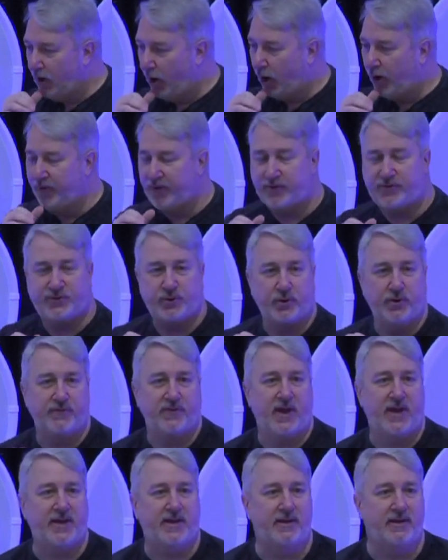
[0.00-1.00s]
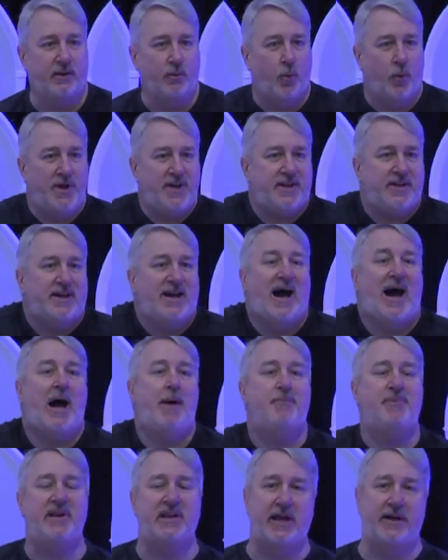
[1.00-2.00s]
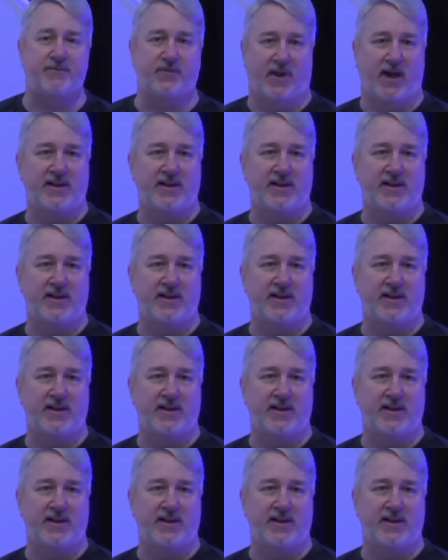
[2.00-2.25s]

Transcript: are the sort of like weak copyleft